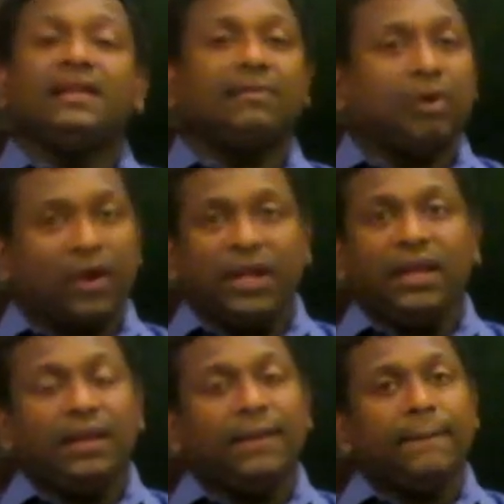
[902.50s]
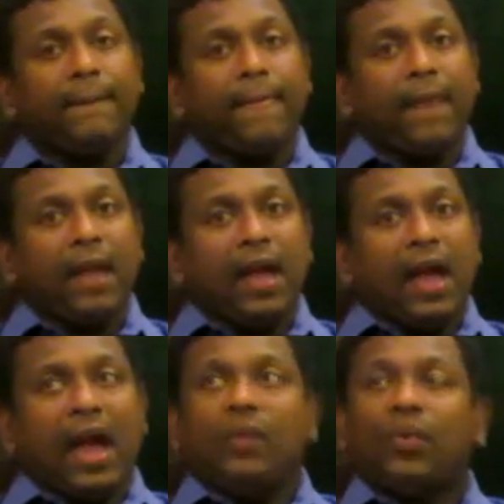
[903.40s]
in the body,
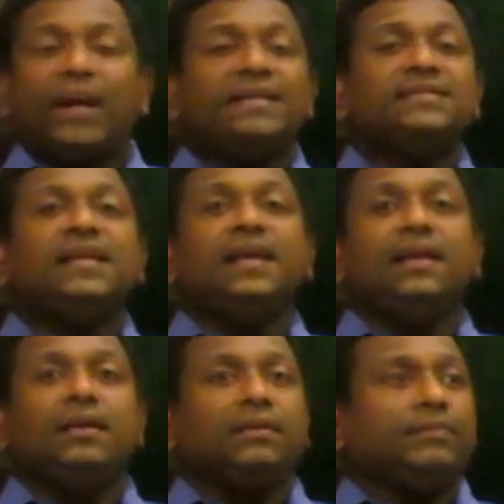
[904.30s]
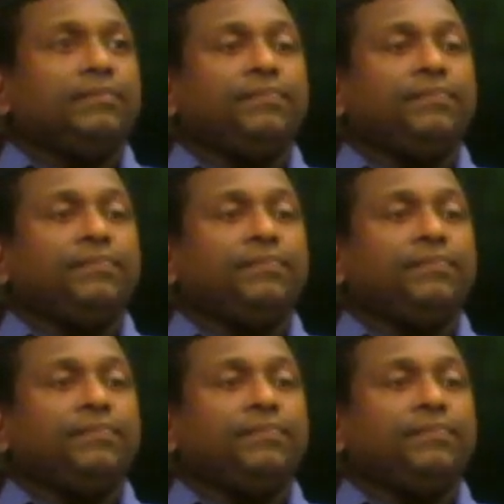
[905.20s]
and what is the